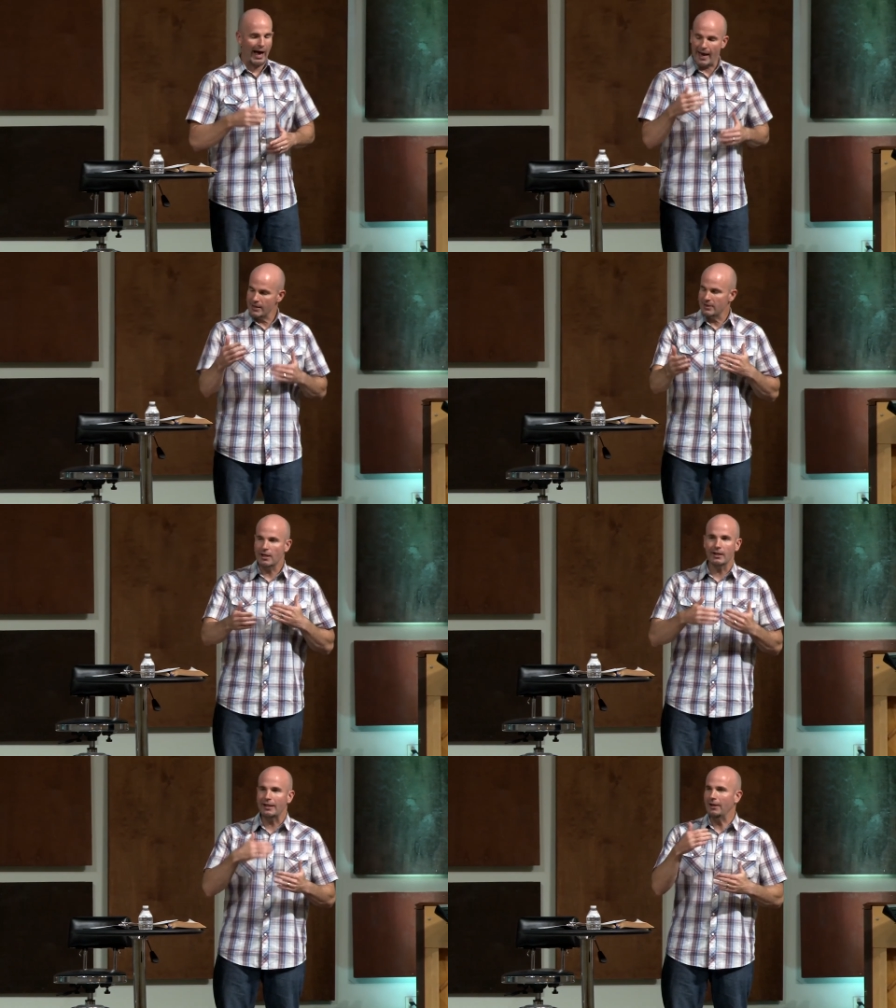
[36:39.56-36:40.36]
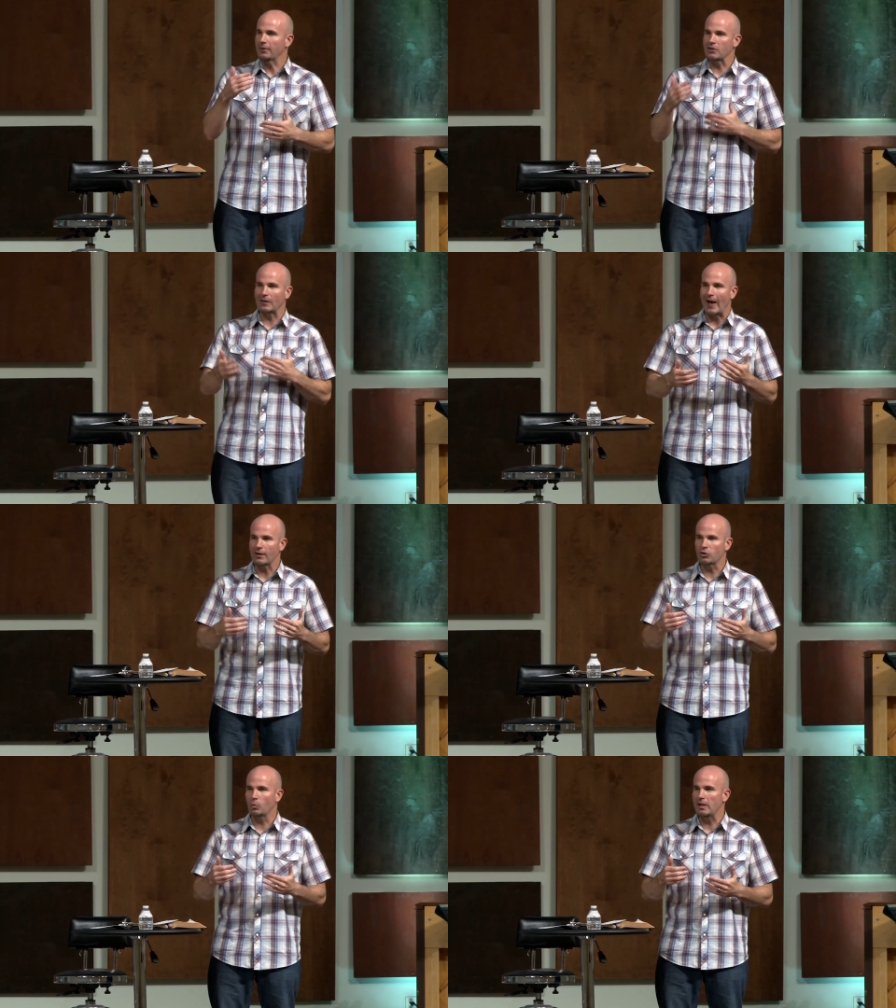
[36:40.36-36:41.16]
I did it again this
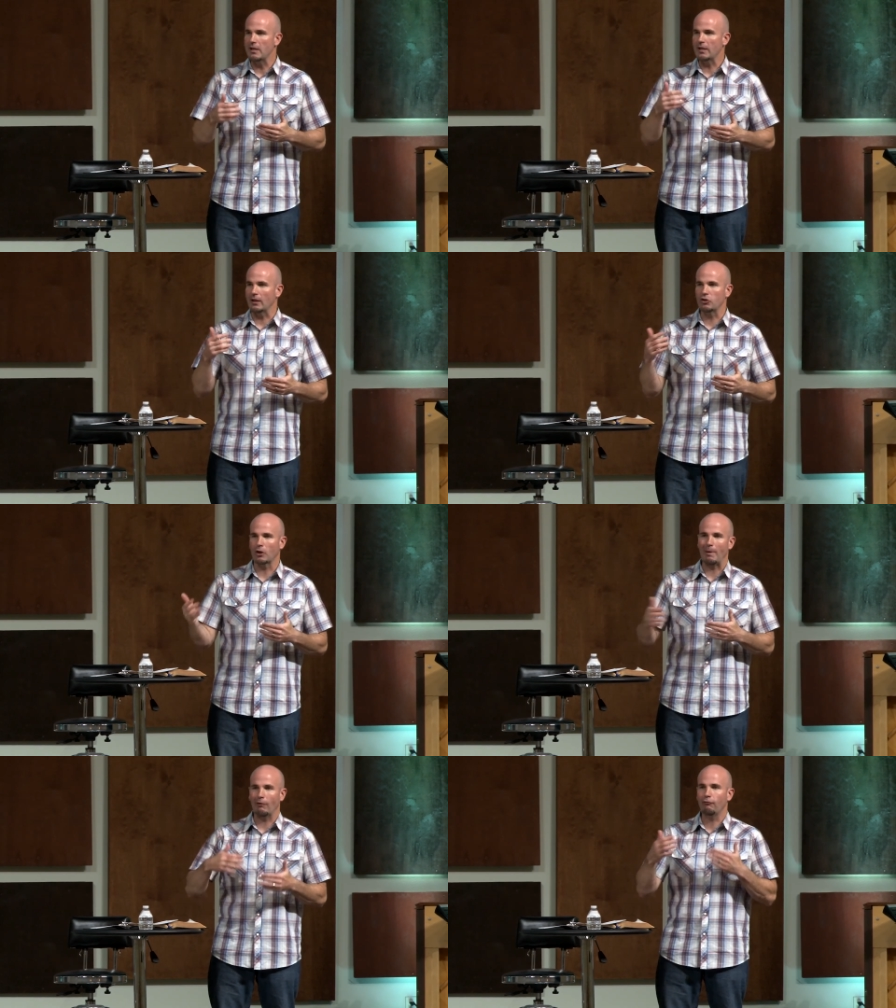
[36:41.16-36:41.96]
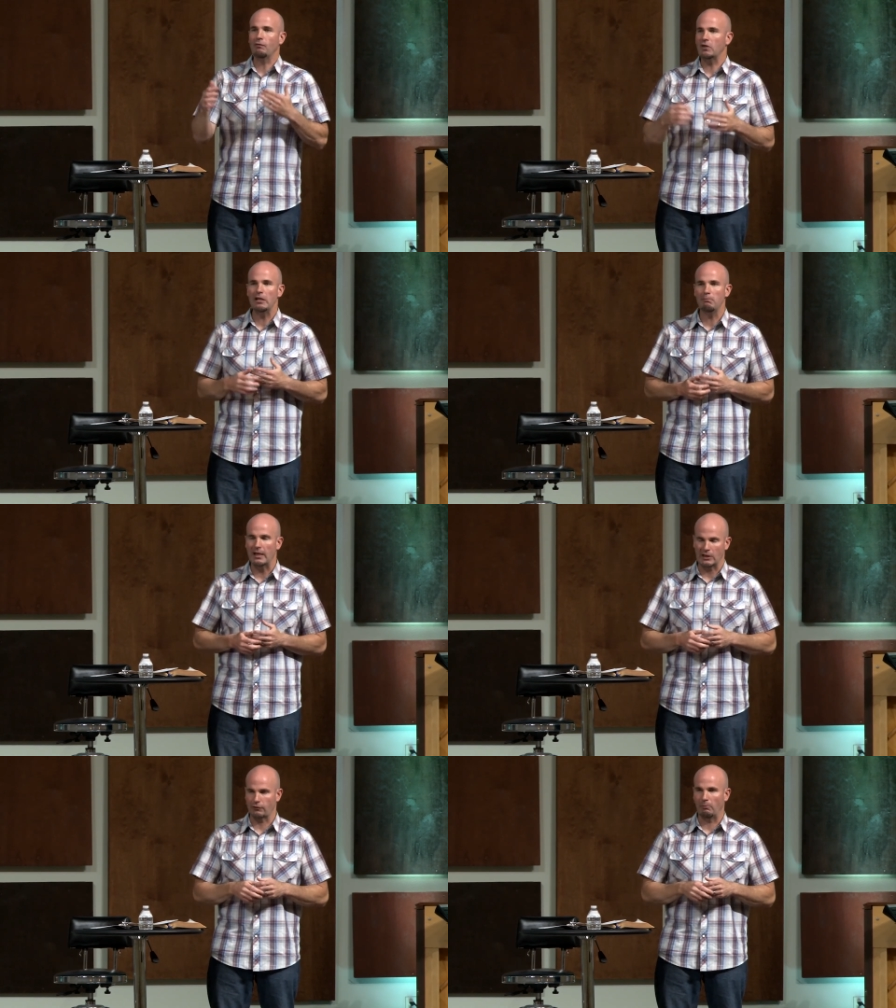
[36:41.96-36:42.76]
last week. It took about 15
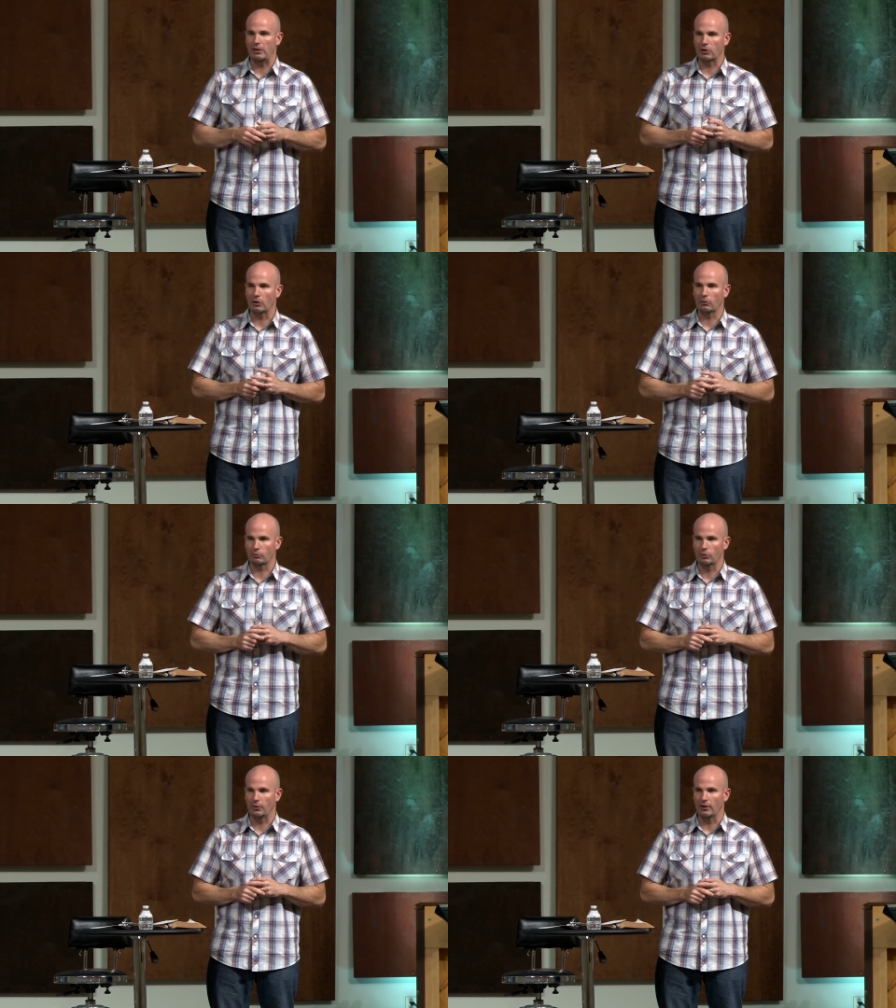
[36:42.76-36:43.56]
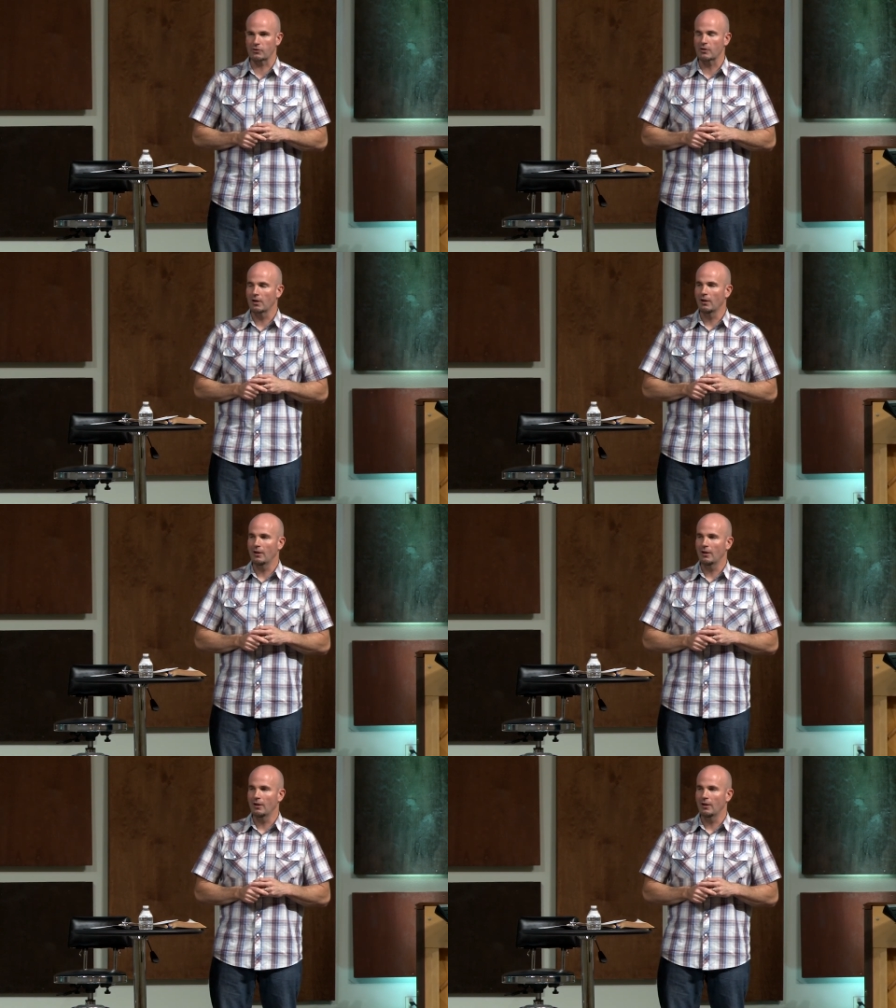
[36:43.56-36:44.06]
minutes for me to go through this.